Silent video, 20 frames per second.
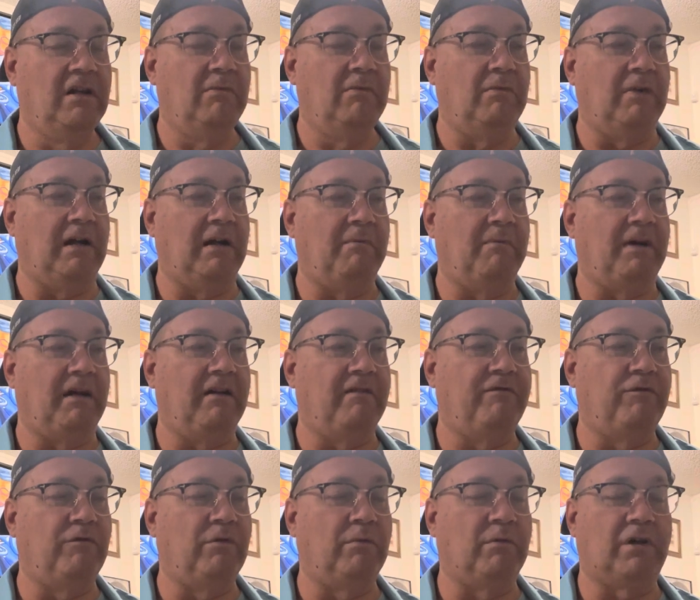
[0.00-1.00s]
my
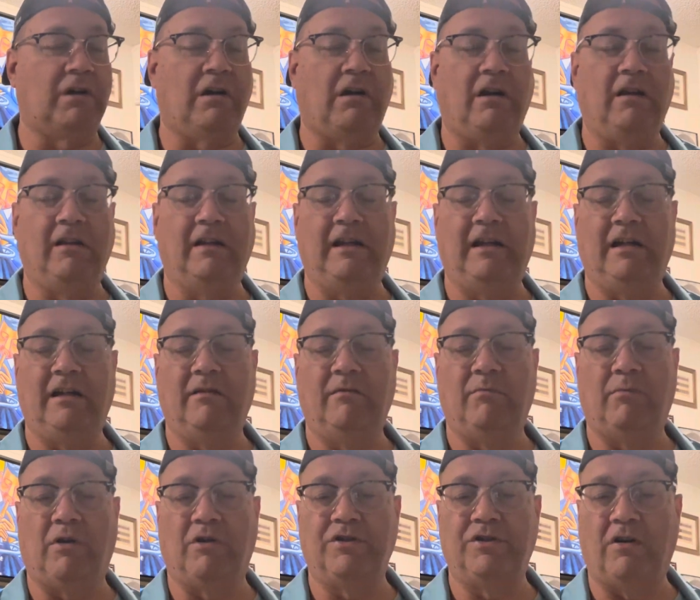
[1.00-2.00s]
former colleague,
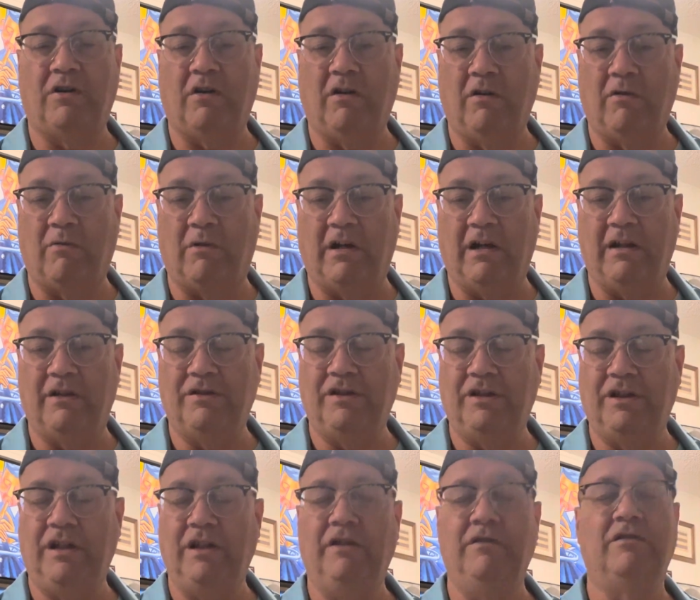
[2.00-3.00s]
Marcia Hartwine.
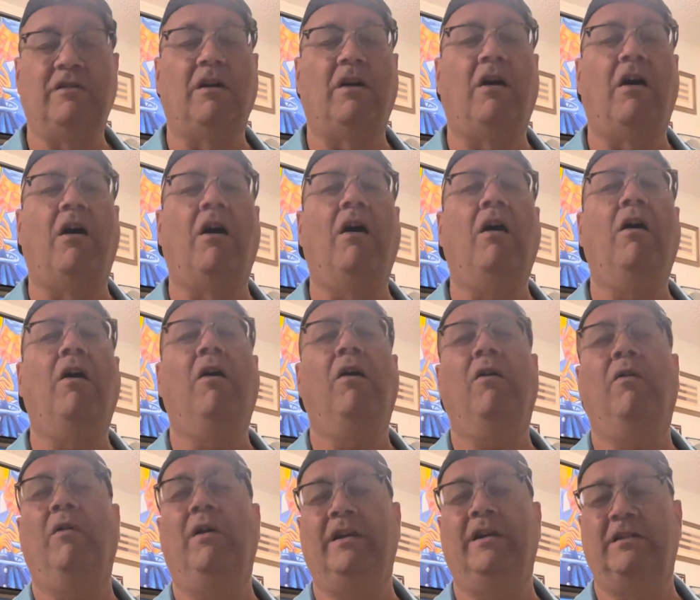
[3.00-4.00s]
She used to
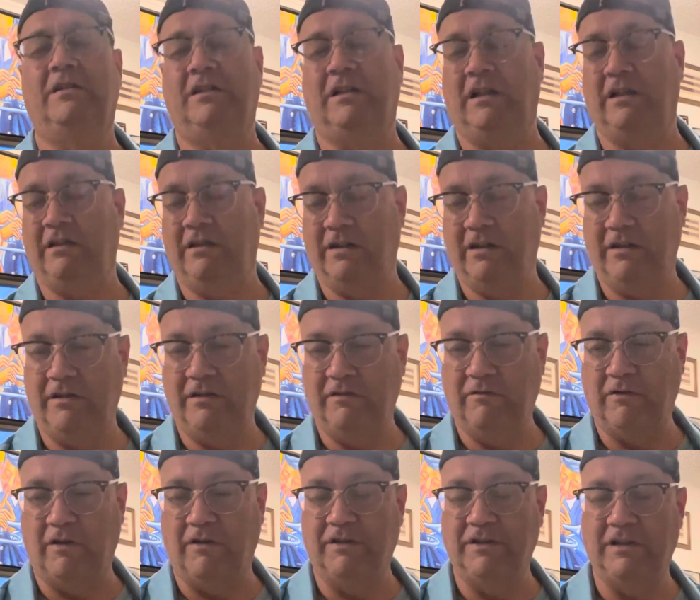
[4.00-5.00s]
always say this. She would
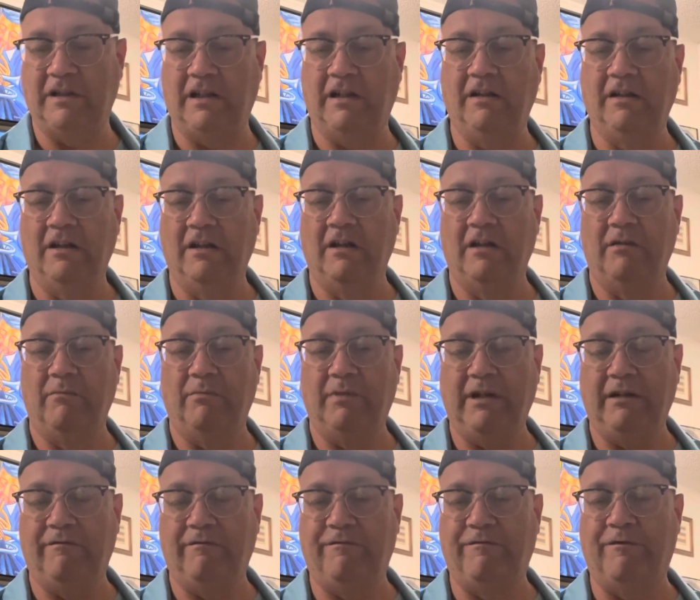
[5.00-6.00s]
always say,
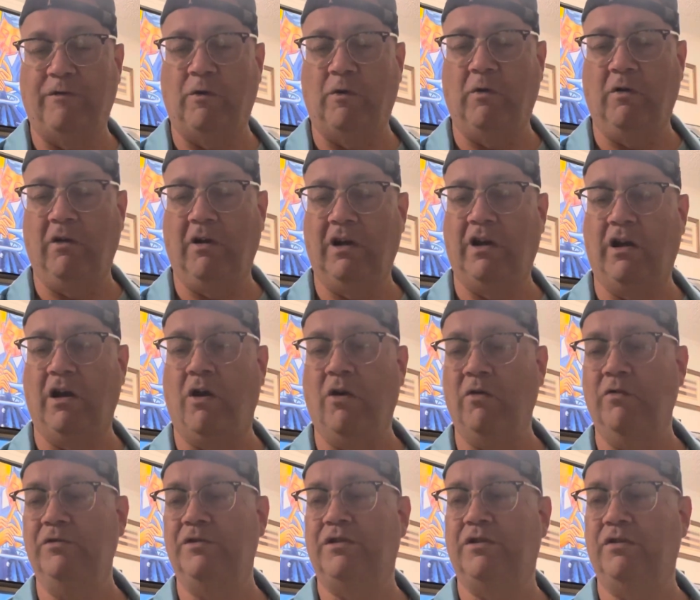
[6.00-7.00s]
beat 4
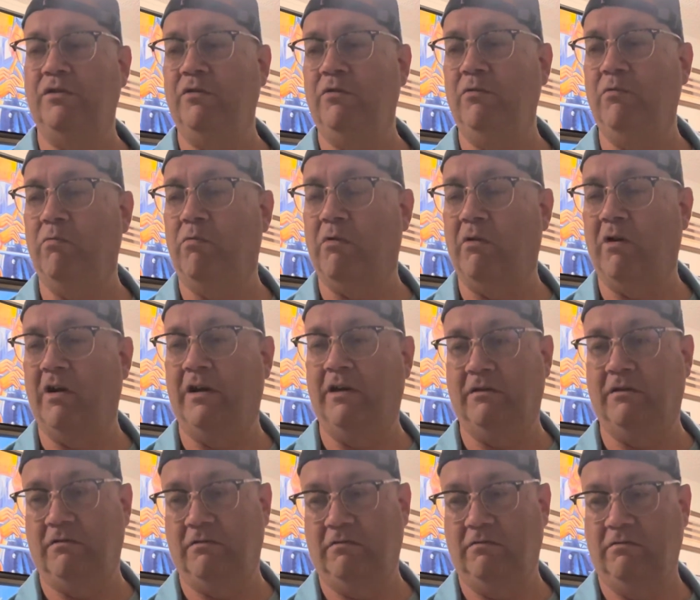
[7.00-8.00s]
goes to 1.
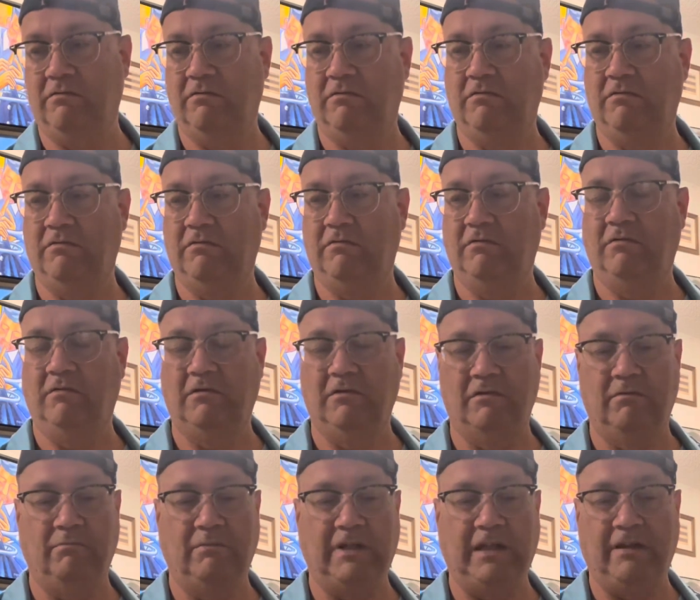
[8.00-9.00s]

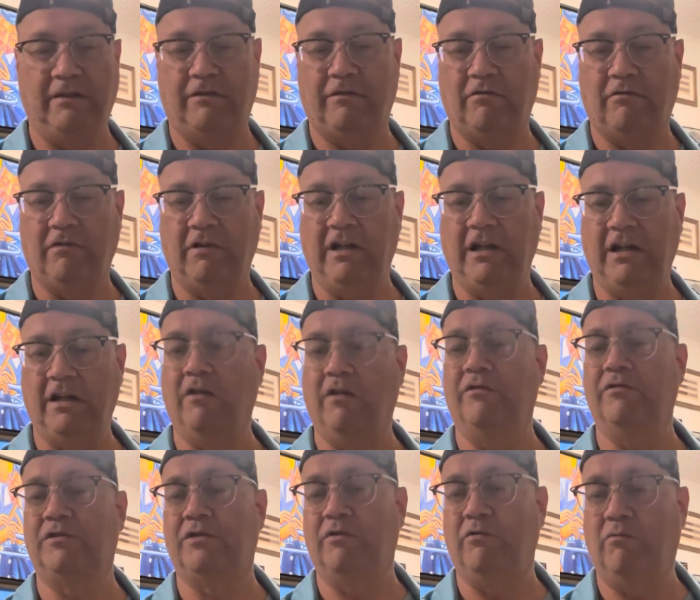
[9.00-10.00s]
Beat 3
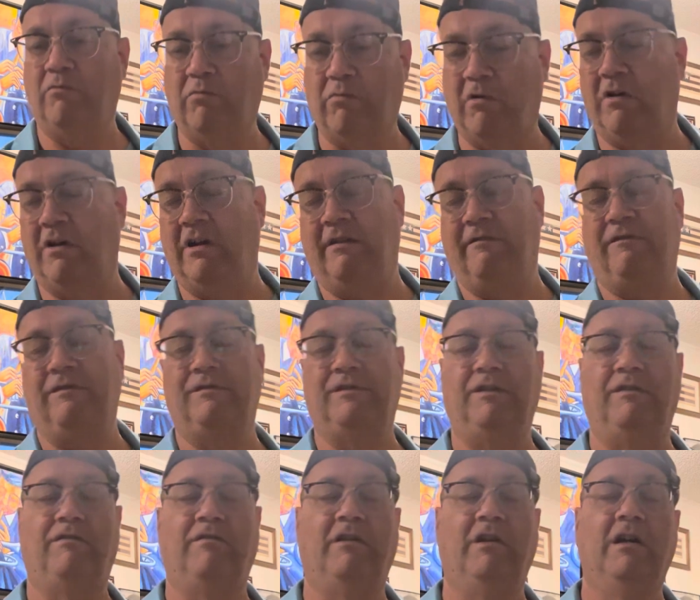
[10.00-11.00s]
goes to 1 if it was in
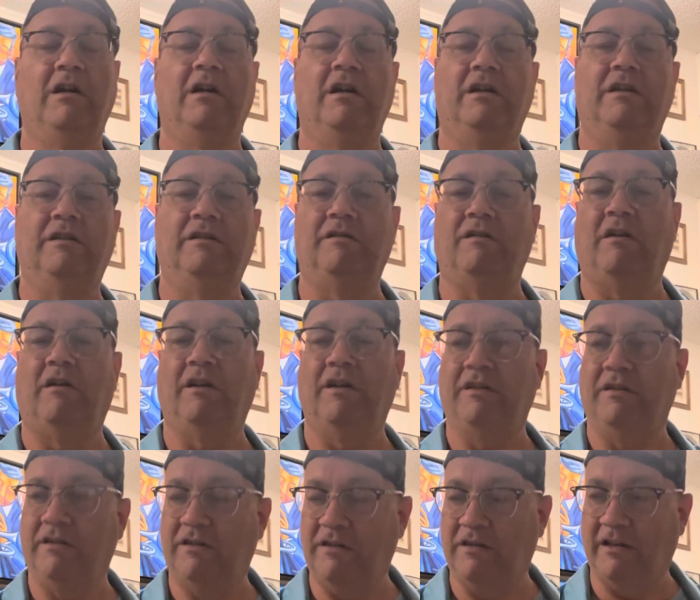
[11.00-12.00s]
3. She was always,
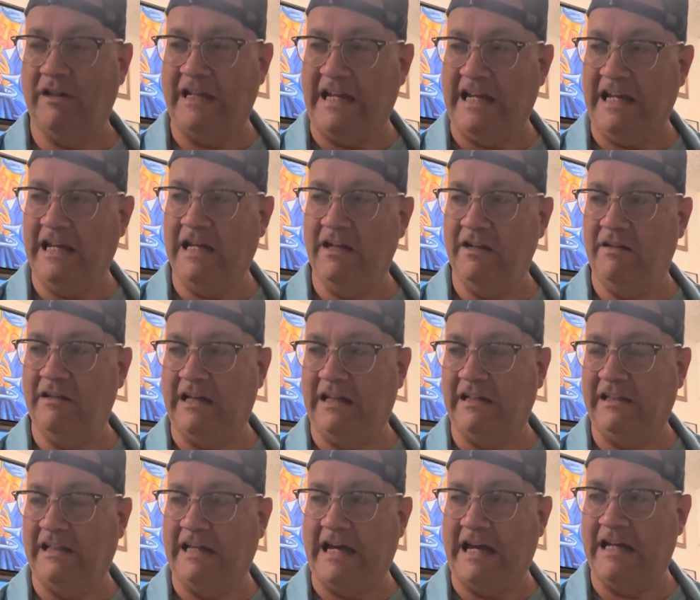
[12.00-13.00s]
the end, that
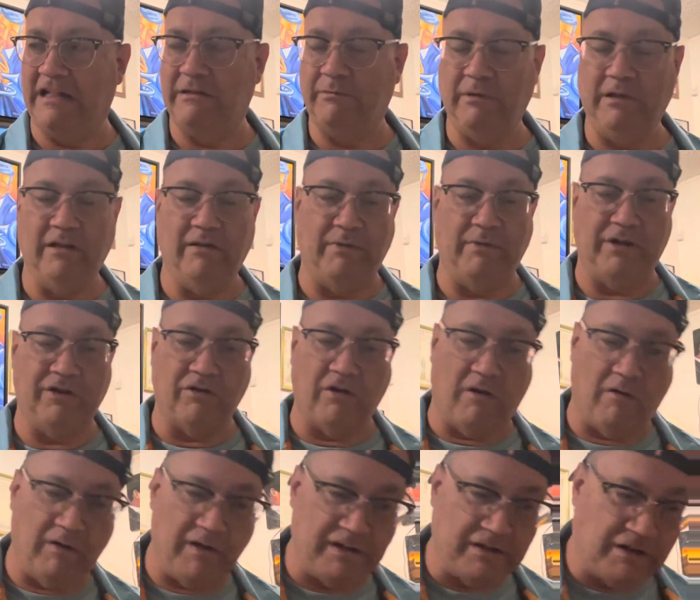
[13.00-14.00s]
last beat of the measure
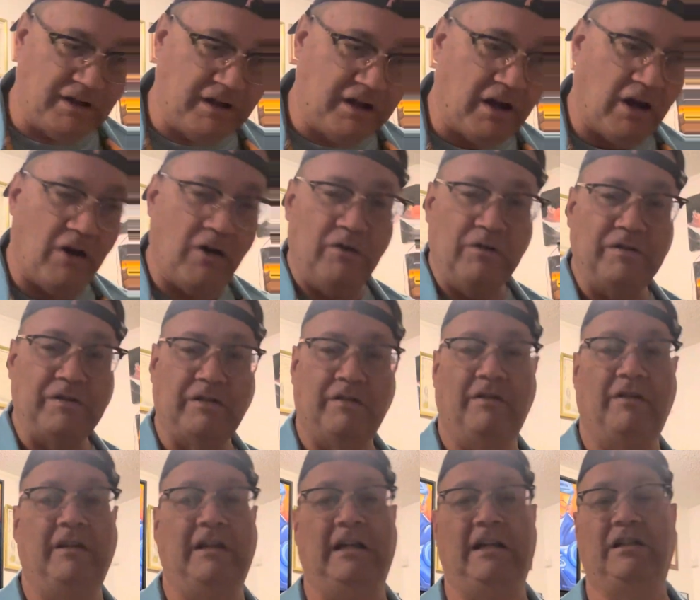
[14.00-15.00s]
always goes to
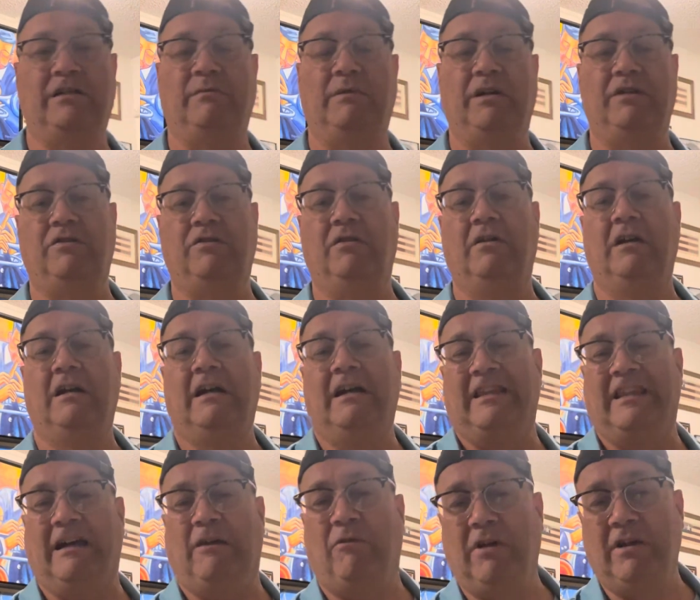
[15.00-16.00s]
the next measure.
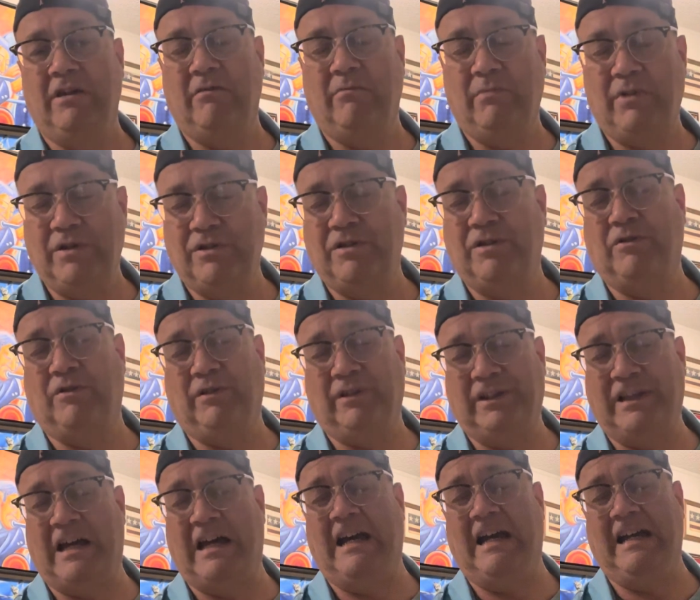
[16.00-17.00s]
That way the musical
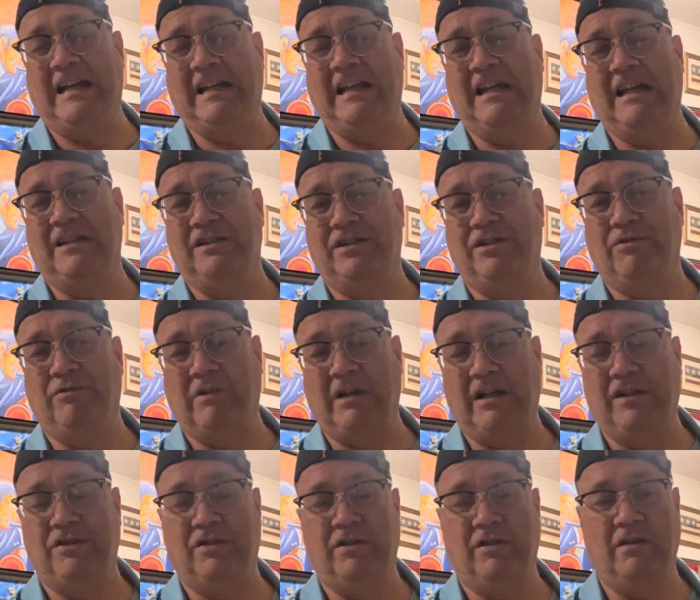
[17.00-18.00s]
line has
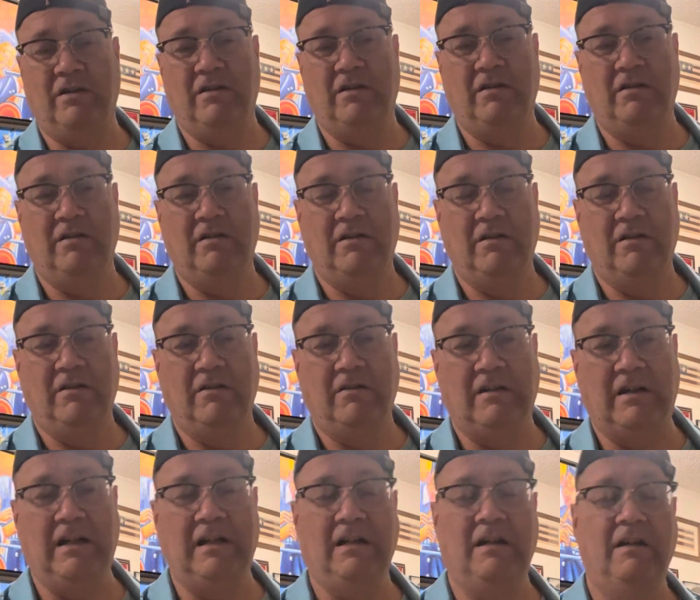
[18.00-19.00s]
direction.
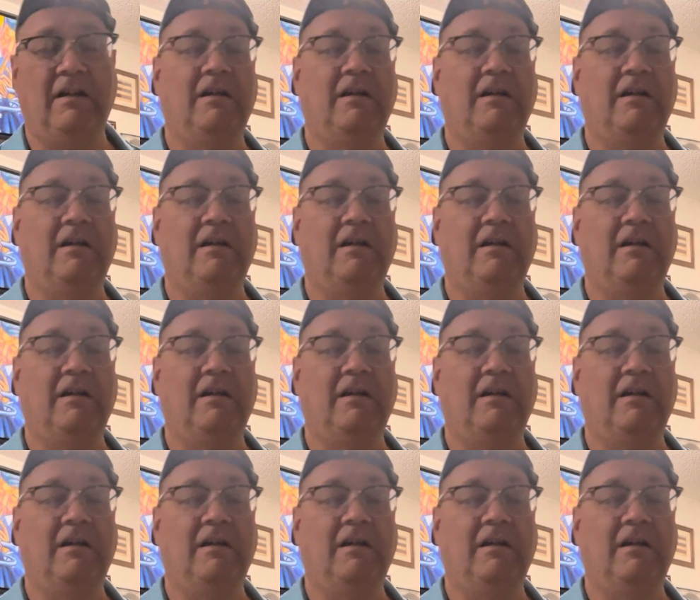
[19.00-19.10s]
Right?